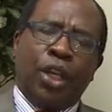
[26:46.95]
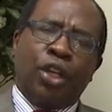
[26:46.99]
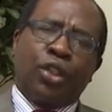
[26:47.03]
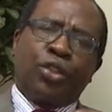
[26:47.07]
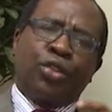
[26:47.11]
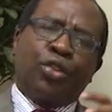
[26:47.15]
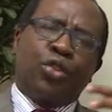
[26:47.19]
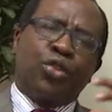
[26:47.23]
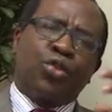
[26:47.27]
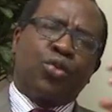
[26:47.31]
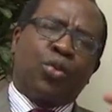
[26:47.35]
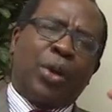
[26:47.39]

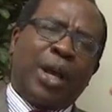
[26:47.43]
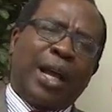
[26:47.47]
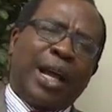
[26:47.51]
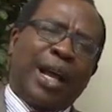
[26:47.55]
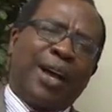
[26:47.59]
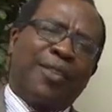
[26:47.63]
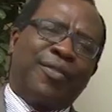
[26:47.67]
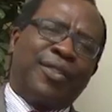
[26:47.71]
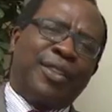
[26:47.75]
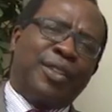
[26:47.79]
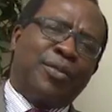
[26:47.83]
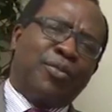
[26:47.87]
Those who are
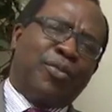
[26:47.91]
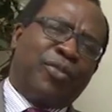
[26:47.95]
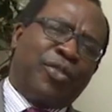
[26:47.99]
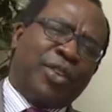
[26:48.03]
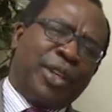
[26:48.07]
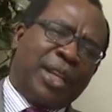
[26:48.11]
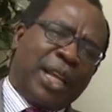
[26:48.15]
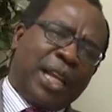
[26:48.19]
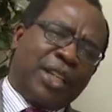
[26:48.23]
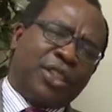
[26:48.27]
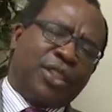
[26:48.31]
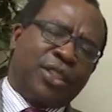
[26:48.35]
having
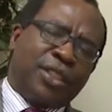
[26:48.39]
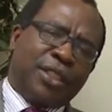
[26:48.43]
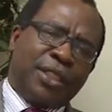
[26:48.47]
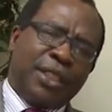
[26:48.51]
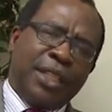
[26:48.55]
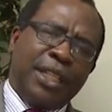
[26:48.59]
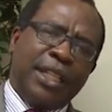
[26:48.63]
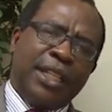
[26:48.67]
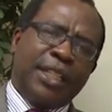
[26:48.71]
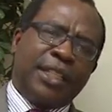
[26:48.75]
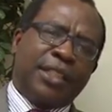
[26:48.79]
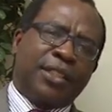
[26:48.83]
financial
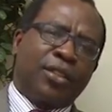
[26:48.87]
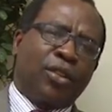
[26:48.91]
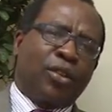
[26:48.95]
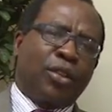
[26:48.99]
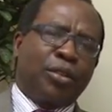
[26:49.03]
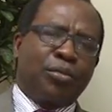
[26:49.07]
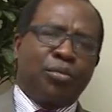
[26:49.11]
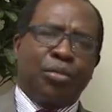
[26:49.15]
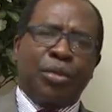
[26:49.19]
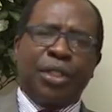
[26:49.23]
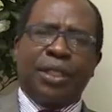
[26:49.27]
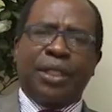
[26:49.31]
needs,
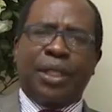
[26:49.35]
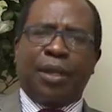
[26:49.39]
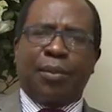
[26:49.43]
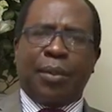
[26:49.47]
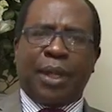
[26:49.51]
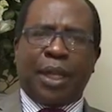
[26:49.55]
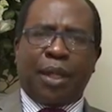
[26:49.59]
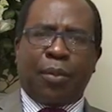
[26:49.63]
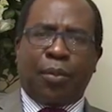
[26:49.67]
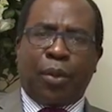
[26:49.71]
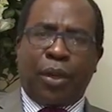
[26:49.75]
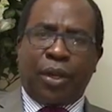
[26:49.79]
Lord, meet them
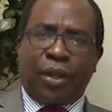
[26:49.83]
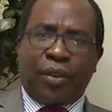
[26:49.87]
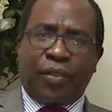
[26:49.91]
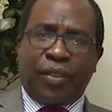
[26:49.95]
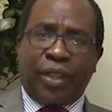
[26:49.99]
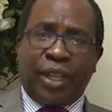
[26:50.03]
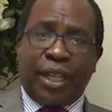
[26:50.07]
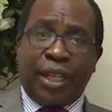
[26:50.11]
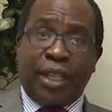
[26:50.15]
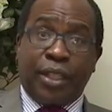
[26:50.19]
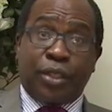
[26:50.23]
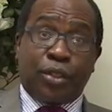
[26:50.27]
at the point of
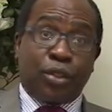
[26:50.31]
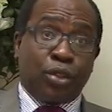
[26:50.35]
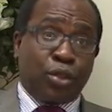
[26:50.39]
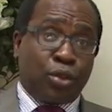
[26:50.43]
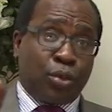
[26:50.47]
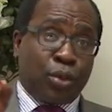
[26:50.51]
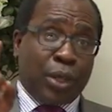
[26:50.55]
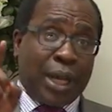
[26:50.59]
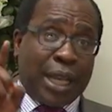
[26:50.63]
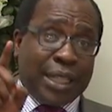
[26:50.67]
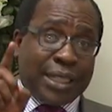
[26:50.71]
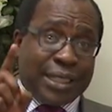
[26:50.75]
their needs. Those
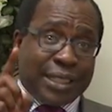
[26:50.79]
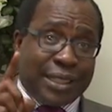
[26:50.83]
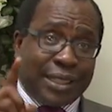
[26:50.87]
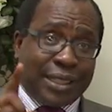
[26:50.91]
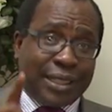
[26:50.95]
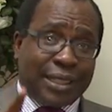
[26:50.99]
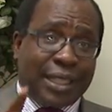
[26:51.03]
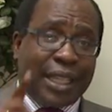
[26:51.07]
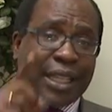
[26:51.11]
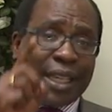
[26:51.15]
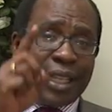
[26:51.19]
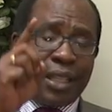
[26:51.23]
who are
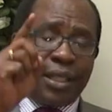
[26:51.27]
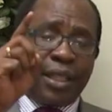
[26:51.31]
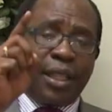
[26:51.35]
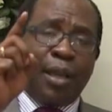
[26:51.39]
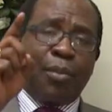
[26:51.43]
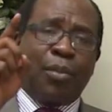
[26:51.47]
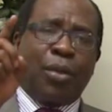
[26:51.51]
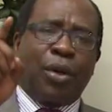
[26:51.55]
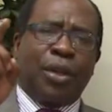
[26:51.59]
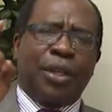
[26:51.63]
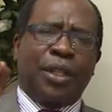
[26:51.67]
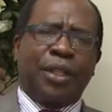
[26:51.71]
sick in
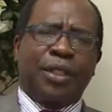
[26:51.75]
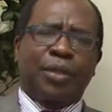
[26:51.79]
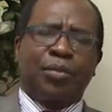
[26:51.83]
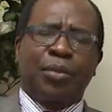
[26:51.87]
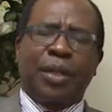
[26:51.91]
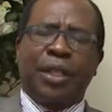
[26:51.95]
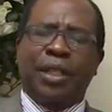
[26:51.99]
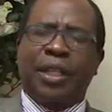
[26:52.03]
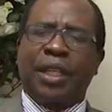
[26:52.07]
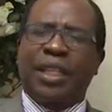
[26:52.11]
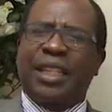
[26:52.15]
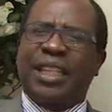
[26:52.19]
their bodies,
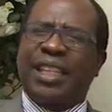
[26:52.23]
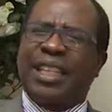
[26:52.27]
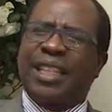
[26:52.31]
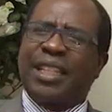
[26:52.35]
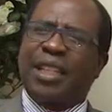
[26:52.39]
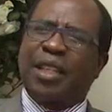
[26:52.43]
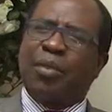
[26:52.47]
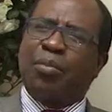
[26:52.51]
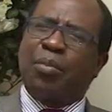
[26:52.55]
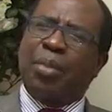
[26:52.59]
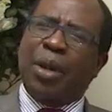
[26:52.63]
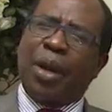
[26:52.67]
may the
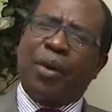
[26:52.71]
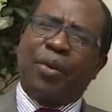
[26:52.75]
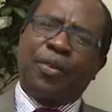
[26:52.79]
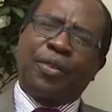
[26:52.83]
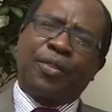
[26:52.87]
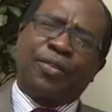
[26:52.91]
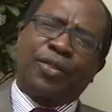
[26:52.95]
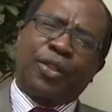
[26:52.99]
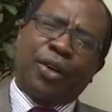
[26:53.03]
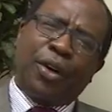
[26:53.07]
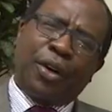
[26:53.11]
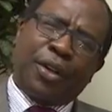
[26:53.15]
healing power
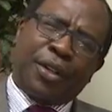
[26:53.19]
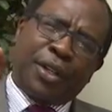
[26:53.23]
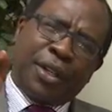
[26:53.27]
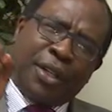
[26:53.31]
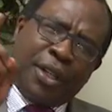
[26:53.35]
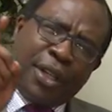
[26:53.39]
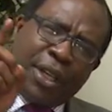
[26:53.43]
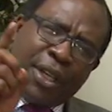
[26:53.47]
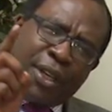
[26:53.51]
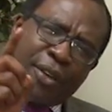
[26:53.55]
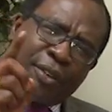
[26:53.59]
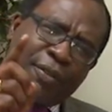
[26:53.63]
of God
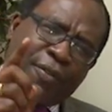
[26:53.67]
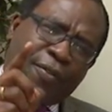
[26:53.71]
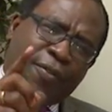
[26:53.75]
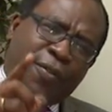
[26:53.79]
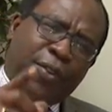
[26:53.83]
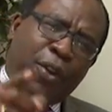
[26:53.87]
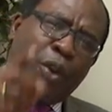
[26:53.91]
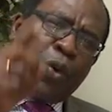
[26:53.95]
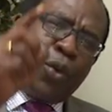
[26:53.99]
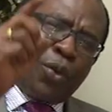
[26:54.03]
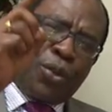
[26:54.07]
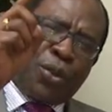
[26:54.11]

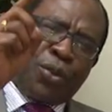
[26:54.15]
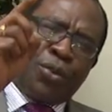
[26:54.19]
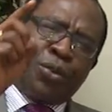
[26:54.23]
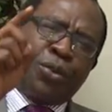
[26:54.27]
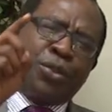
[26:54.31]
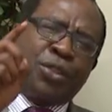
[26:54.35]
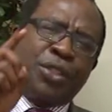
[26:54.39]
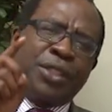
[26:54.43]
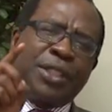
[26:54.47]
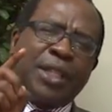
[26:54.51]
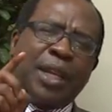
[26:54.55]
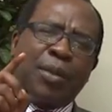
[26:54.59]
flow through
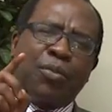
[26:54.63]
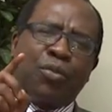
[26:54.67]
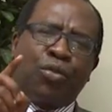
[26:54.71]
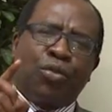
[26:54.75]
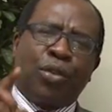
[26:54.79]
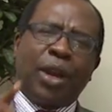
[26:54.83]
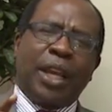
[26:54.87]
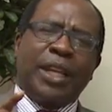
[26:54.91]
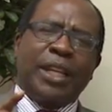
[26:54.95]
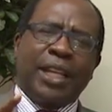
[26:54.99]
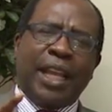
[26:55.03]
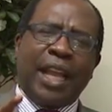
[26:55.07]
to them
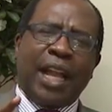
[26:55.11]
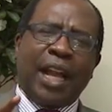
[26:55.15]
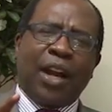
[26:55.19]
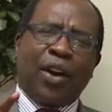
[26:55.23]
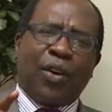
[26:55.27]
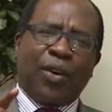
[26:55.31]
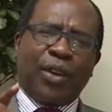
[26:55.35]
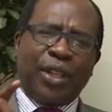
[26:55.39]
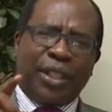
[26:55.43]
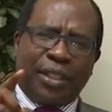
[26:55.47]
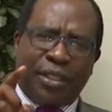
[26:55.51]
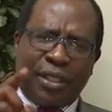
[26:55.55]
right
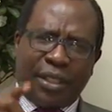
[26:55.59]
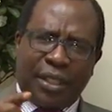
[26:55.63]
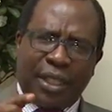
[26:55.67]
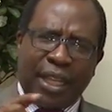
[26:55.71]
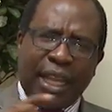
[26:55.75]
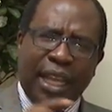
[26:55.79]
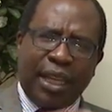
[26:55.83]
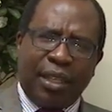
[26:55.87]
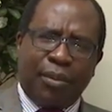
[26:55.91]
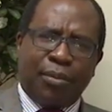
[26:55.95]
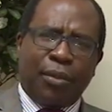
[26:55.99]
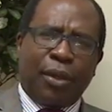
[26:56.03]
now in the
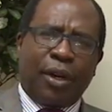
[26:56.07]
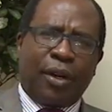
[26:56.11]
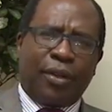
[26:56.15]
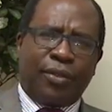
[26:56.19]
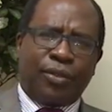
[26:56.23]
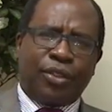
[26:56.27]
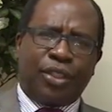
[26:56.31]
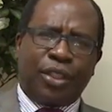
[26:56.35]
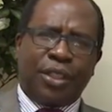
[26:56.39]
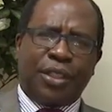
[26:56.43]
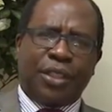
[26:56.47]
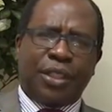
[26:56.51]
name
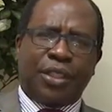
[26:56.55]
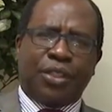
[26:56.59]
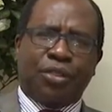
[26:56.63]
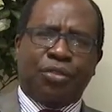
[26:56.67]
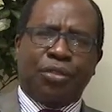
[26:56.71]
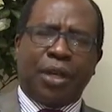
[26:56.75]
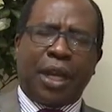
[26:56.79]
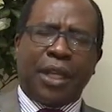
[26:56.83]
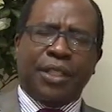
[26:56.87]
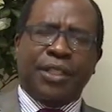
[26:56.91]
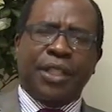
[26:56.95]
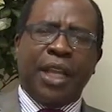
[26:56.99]
of Jesus
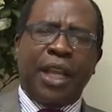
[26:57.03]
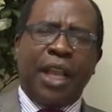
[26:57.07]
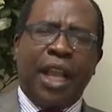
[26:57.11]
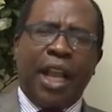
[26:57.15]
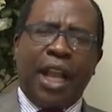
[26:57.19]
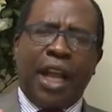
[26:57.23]
Christ.